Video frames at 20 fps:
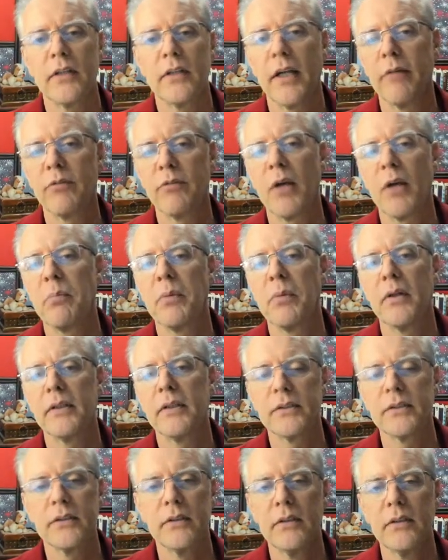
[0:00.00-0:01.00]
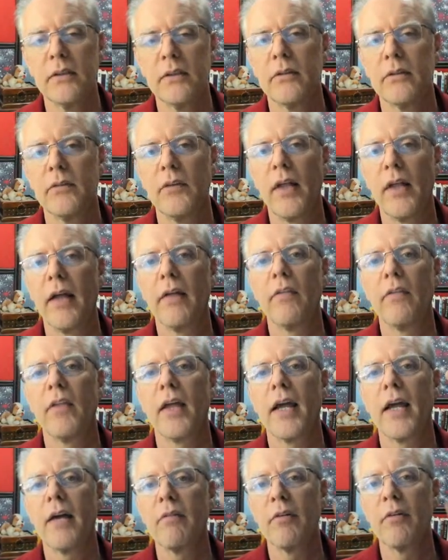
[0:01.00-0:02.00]
They have templates. Then
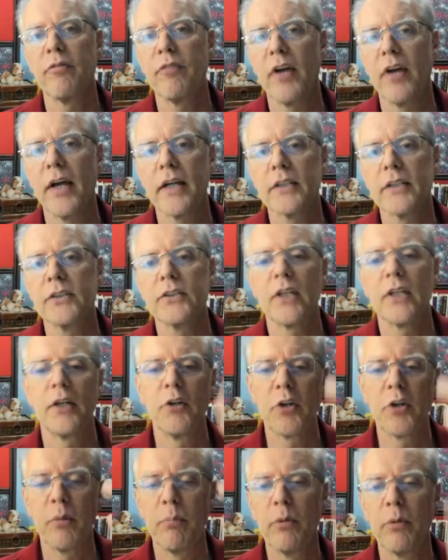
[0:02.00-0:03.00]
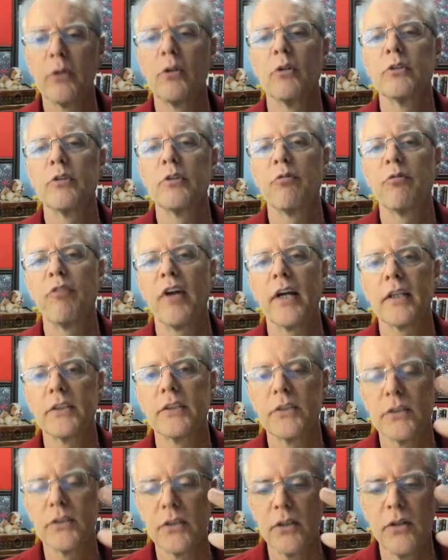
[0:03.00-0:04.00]
they have effects, and you can put those
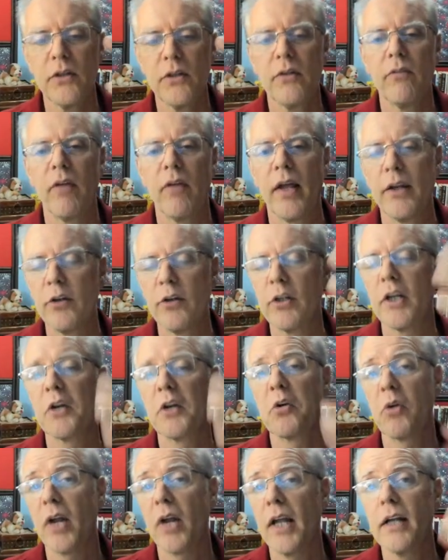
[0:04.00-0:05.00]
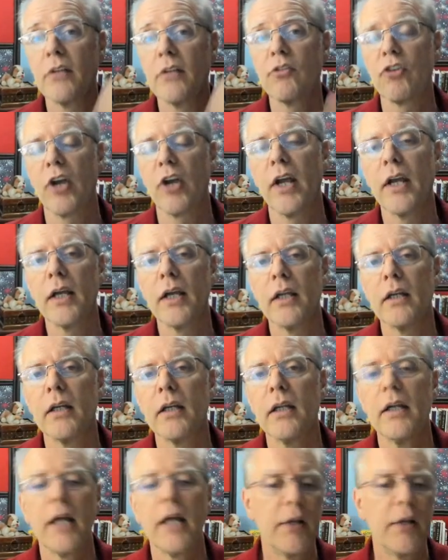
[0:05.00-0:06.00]
effects, and you can create a chain,
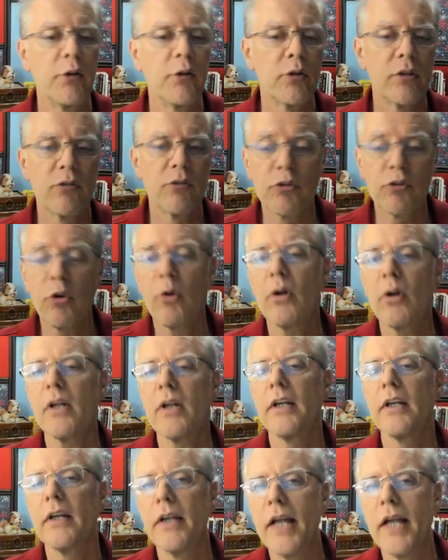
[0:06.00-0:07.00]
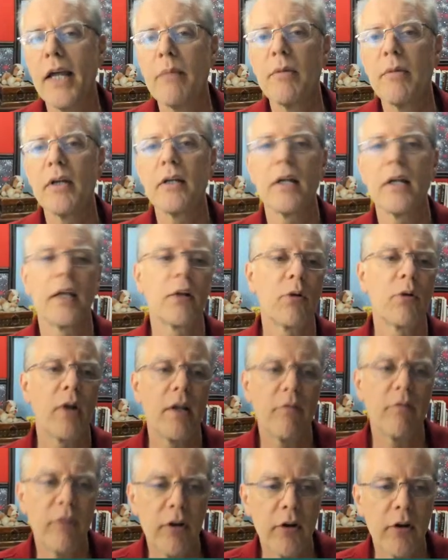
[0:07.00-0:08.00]
and you can store it and name it and
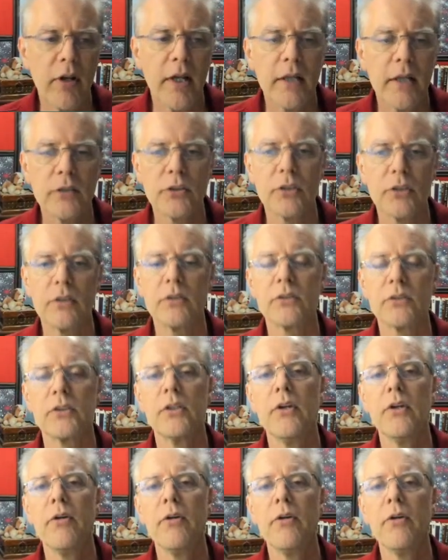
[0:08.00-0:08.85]
create variations.